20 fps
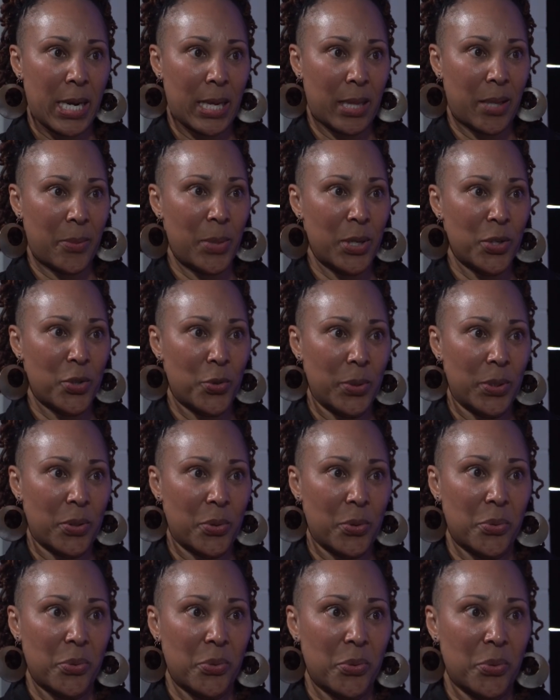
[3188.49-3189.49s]
elementary
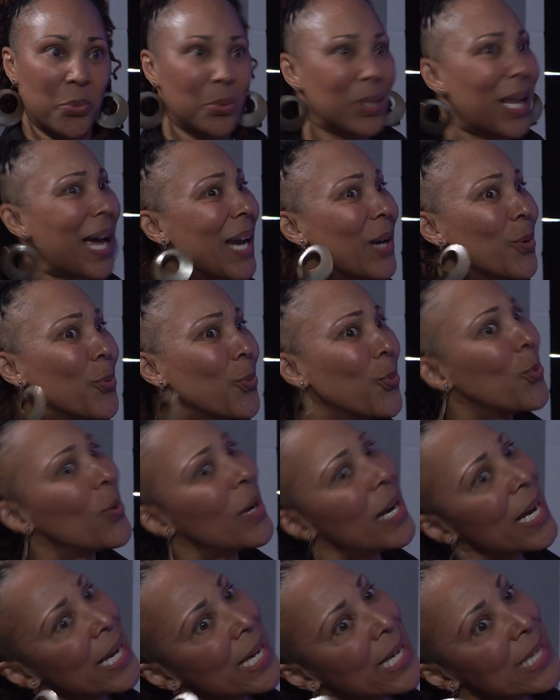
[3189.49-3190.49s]
school. Like,
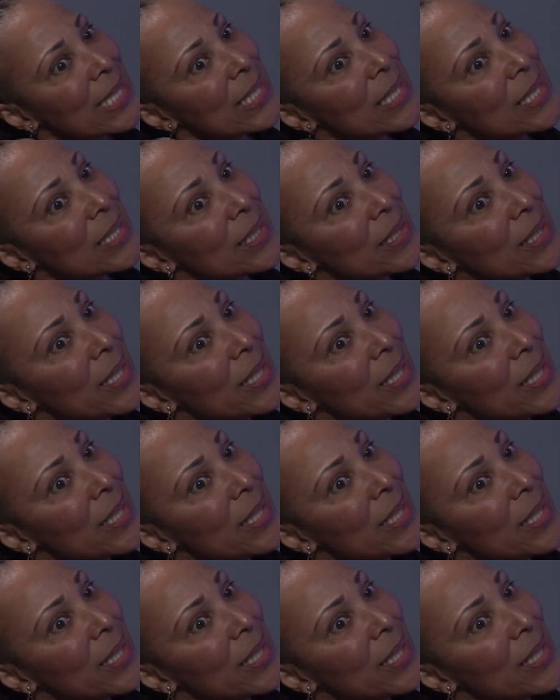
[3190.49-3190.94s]
what?